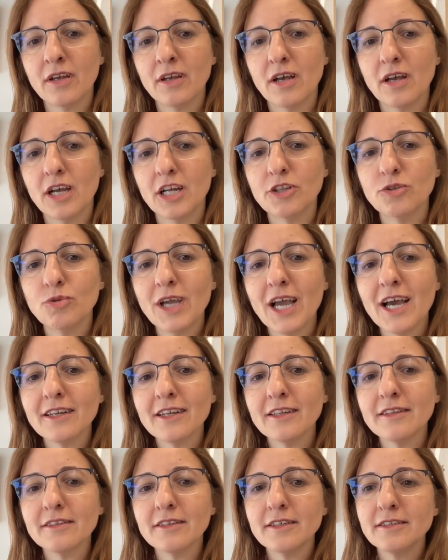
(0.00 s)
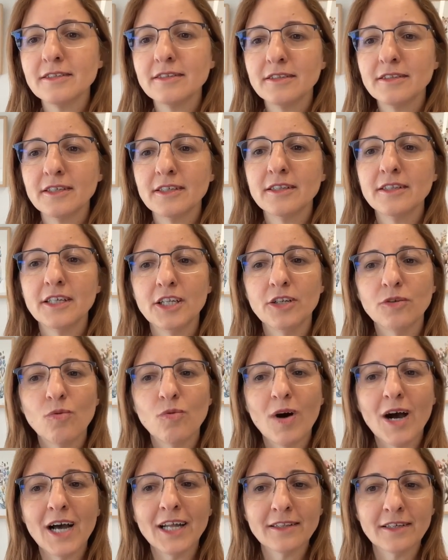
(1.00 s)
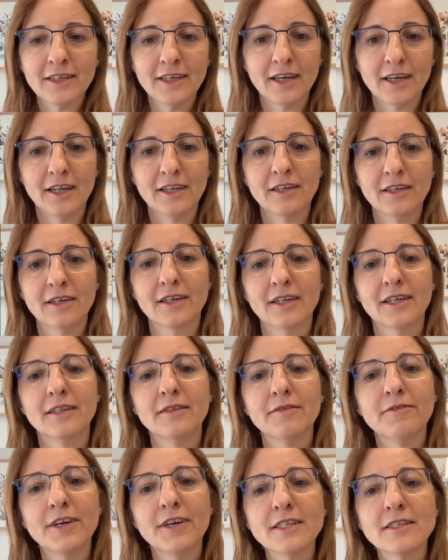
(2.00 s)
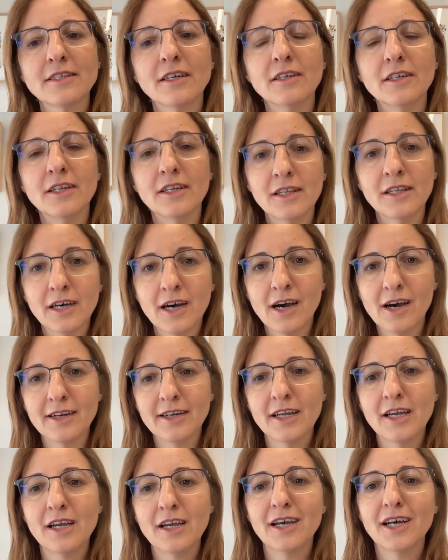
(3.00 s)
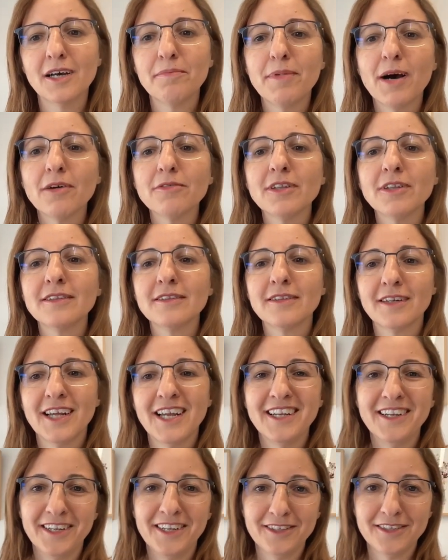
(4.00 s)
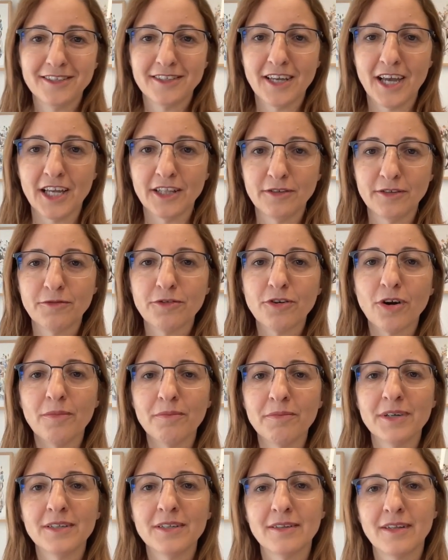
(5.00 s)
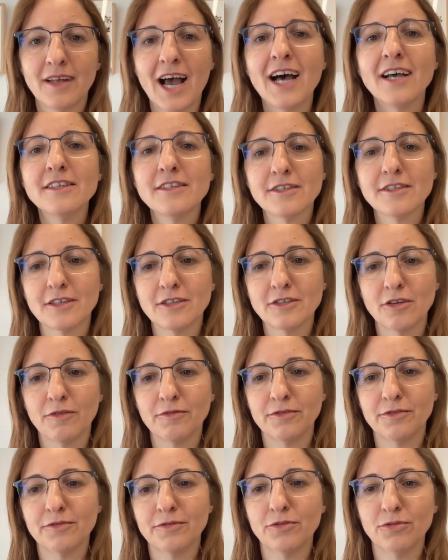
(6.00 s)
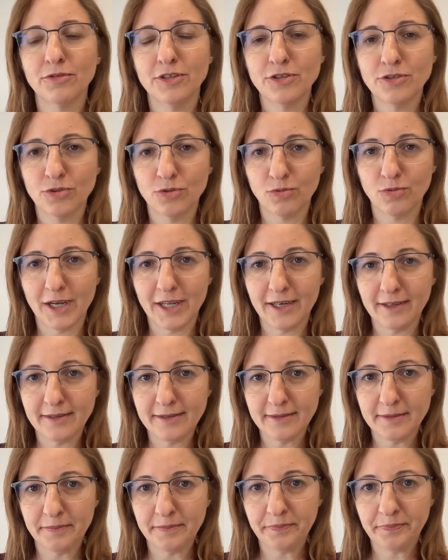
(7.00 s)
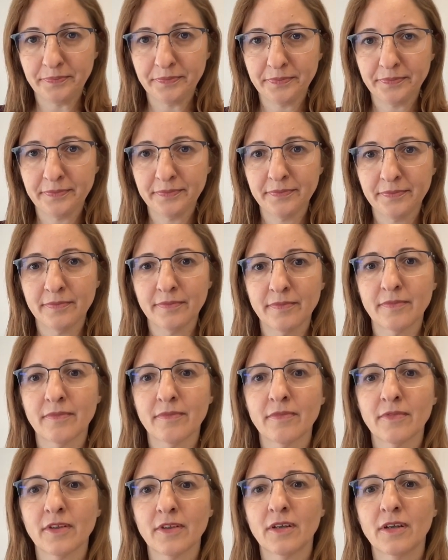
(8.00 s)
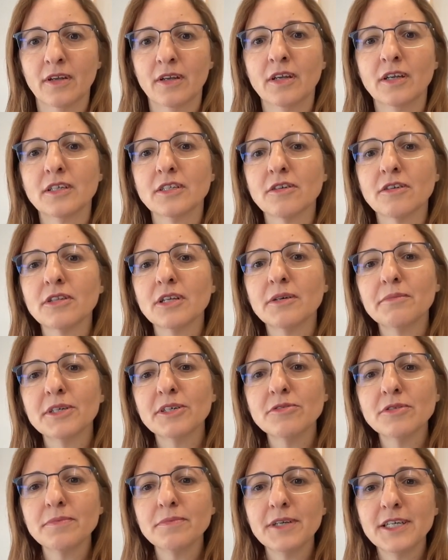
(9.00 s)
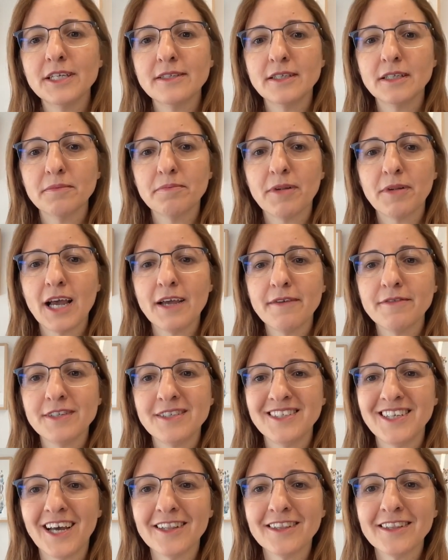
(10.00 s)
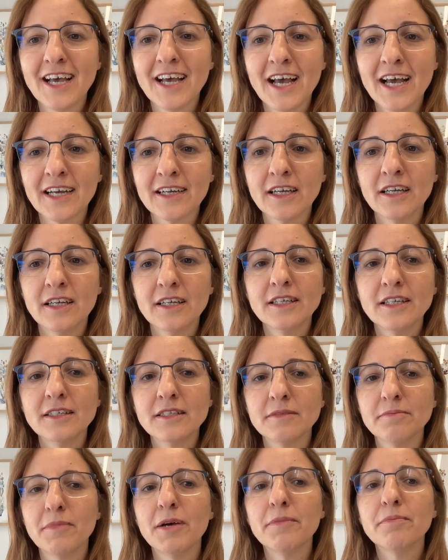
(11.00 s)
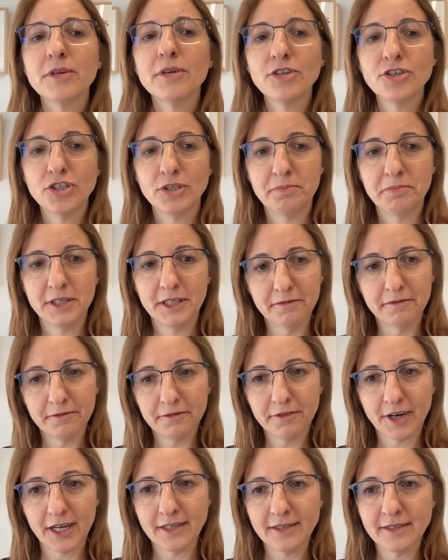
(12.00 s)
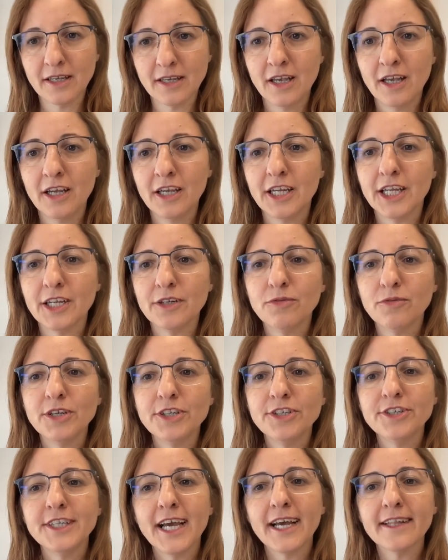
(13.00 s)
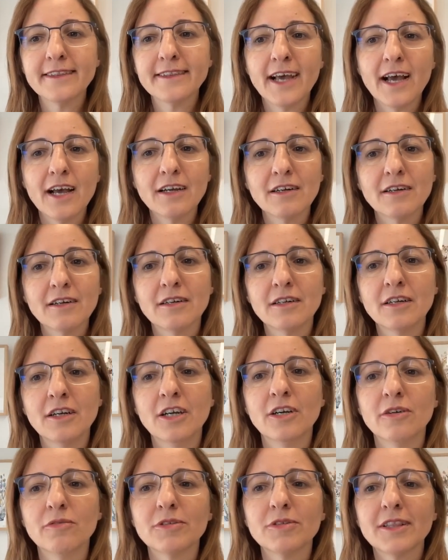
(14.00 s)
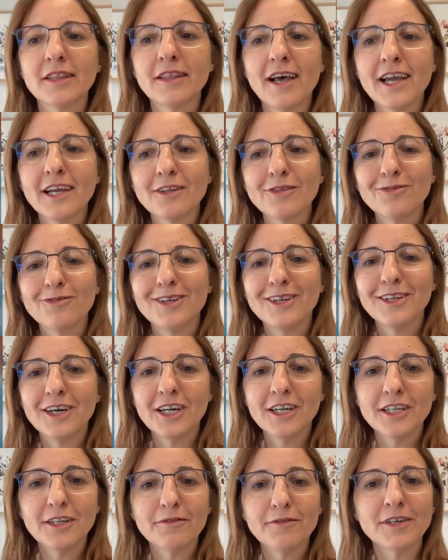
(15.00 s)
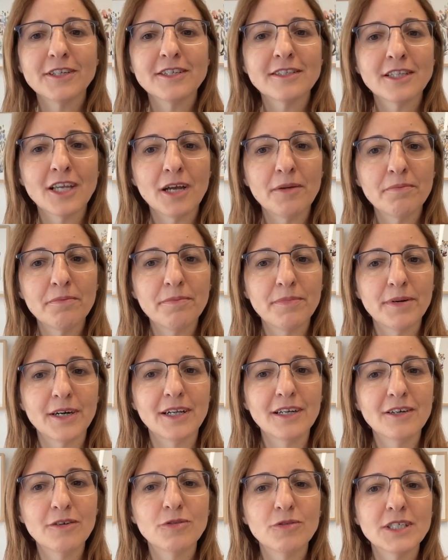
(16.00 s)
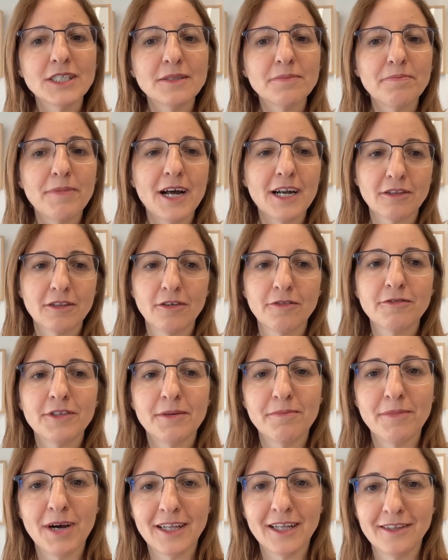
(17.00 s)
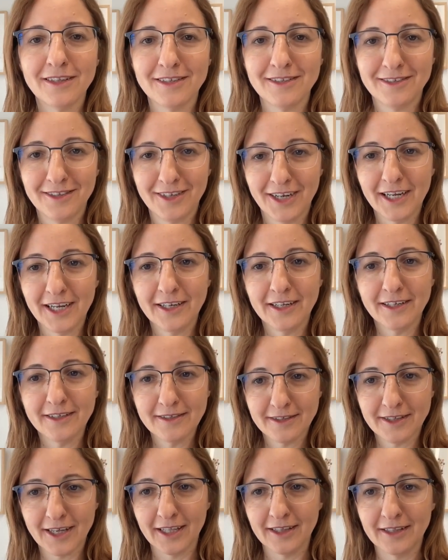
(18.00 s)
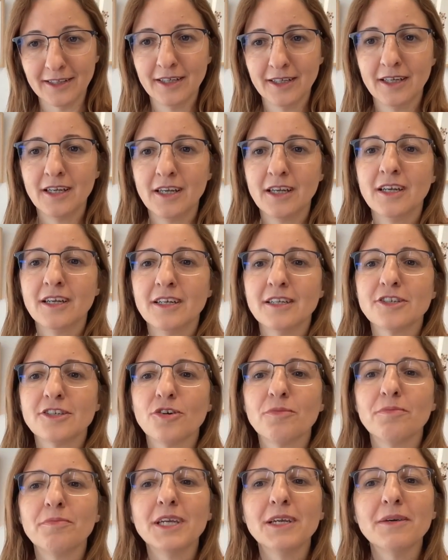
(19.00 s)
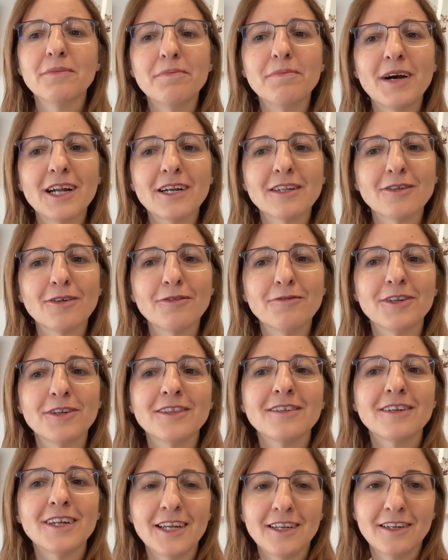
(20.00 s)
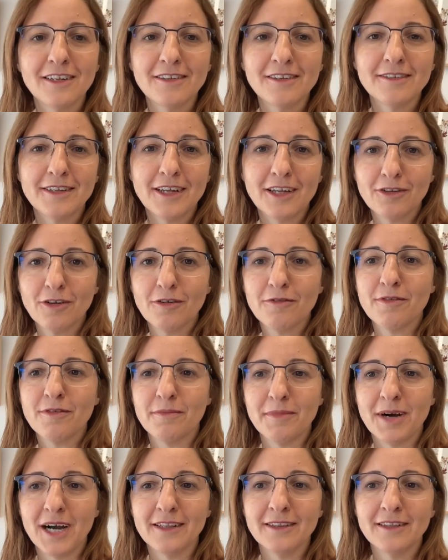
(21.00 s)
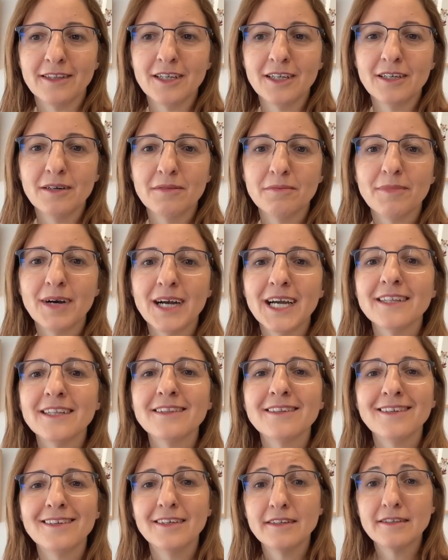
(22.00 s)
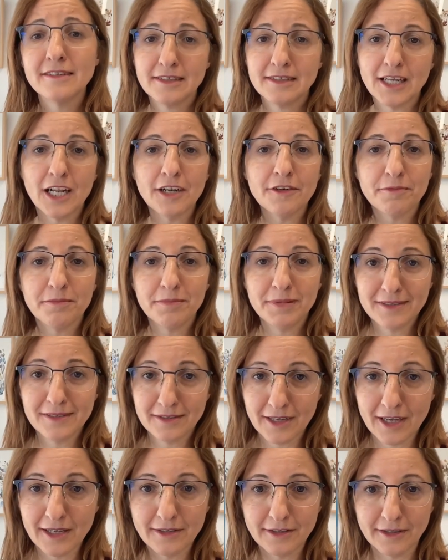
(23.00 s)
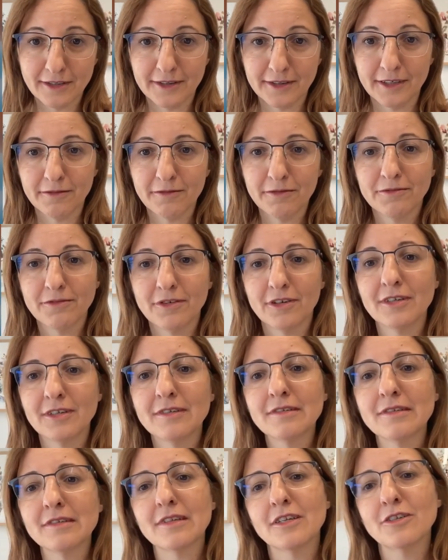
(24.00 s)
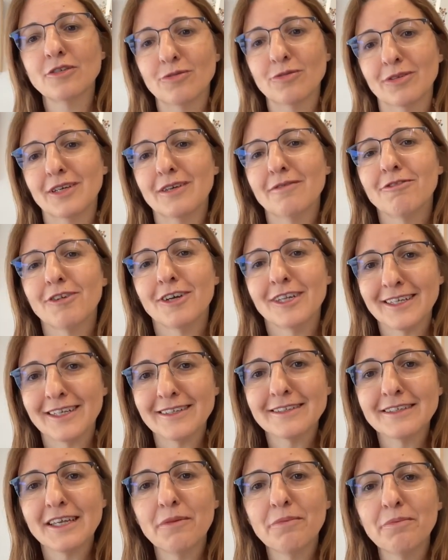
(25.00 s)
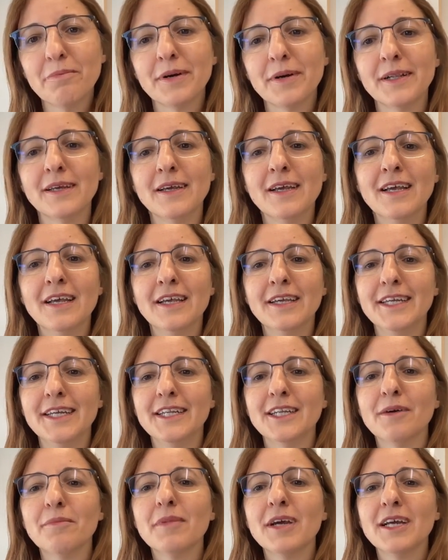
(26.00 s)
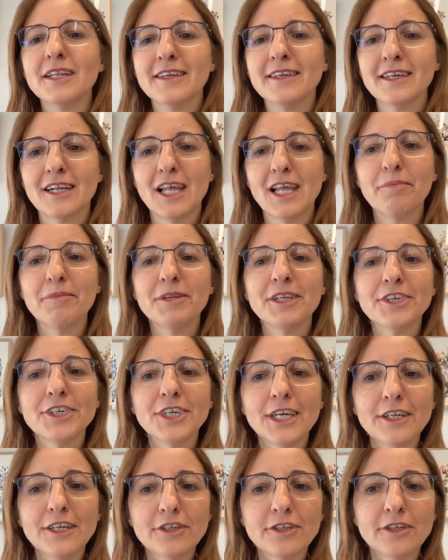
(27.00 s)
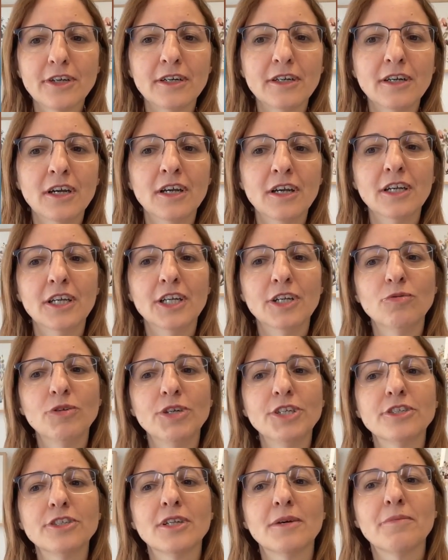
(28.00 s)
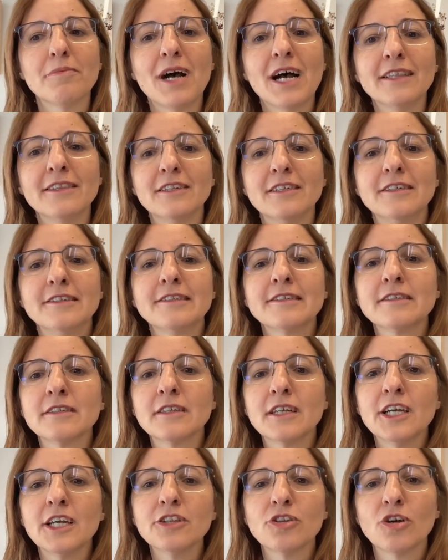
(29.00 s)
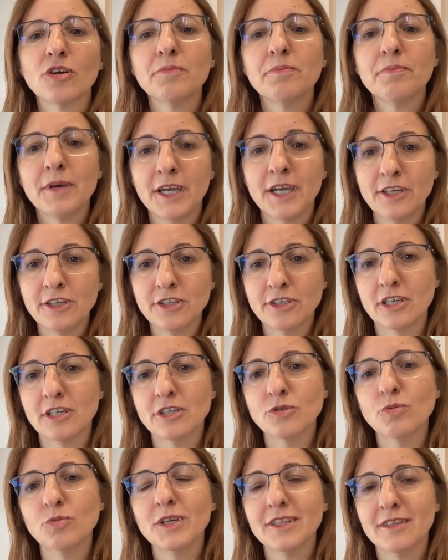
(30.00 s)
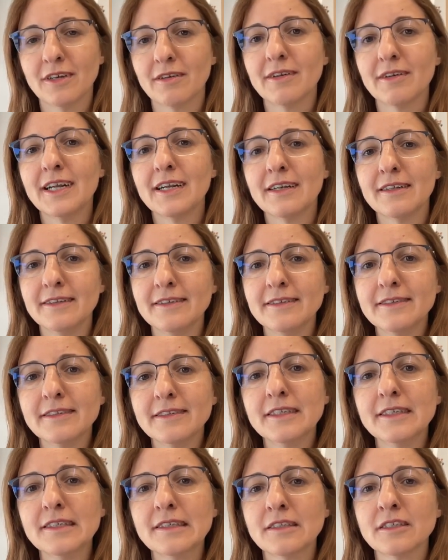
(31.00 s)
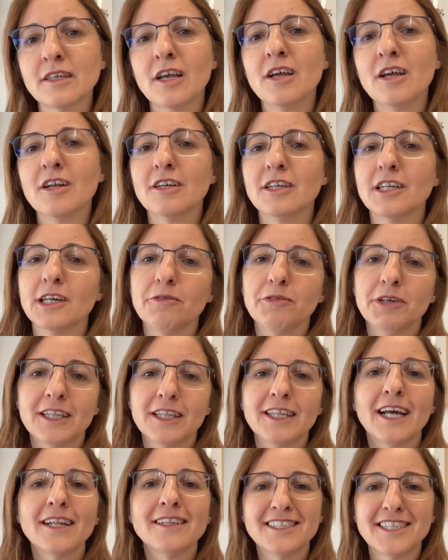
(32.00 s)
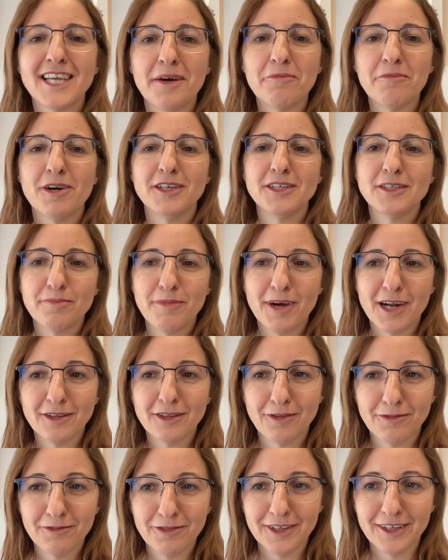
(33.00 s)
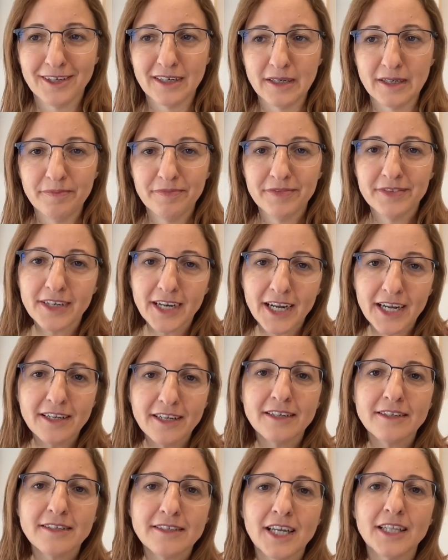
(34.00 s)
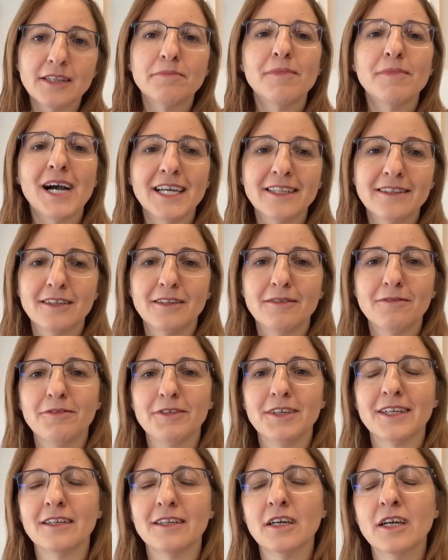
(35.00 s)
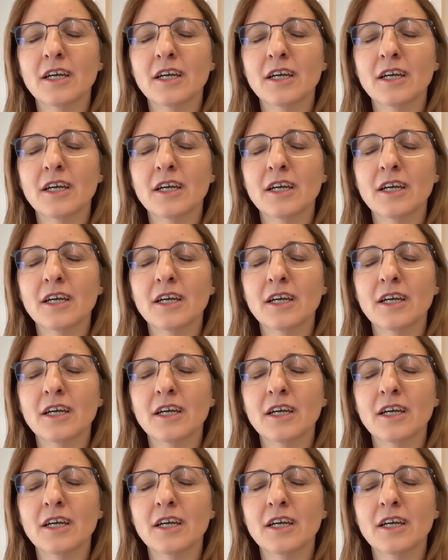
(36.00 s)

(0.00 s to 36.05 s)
And we are interested in what can an adversary learn about the training set from answers to these queries. So the most basic privacy attack is membership inference, in which the attacker would like to learn if a sample was part of the model's training set. So being part of a training set of a model might itself be sensitive. For instance, to give you an example, in a medical application in which the model is trained on patients with a rare disease, knowing that someone is part of the training set might reveal